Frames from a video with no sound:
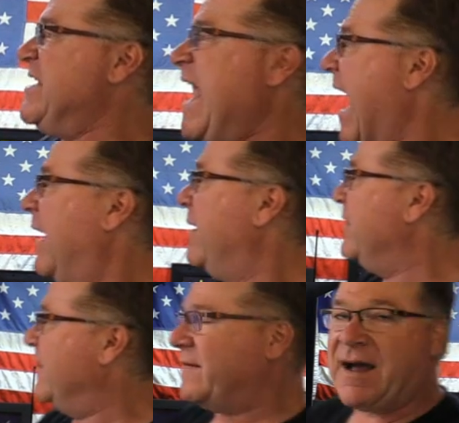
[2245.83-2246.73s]
yeah,
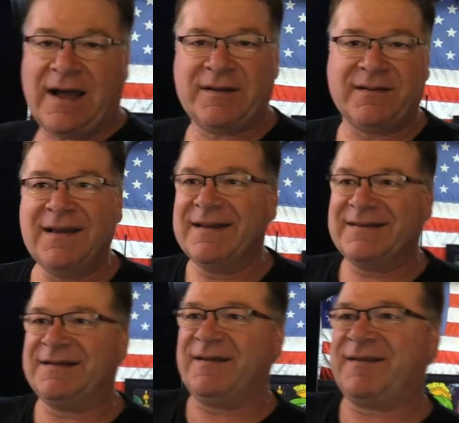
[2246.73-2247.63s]
non,
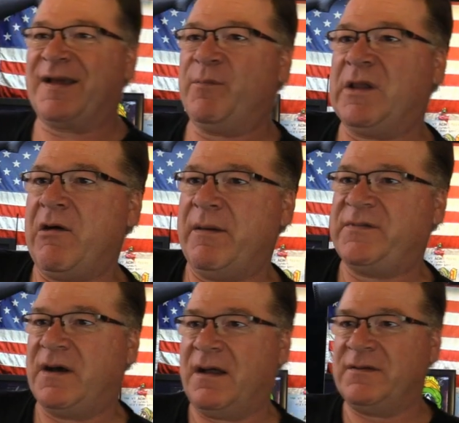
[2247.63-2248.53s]
she looks like a
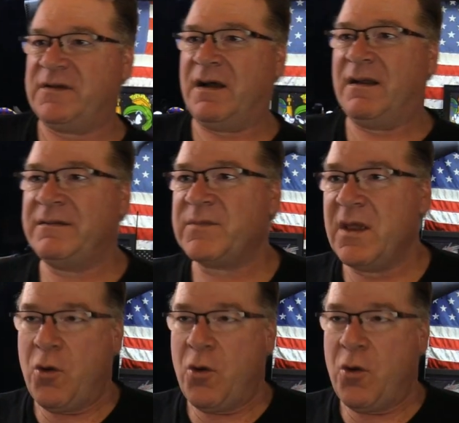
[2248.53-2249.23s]
blow-up doll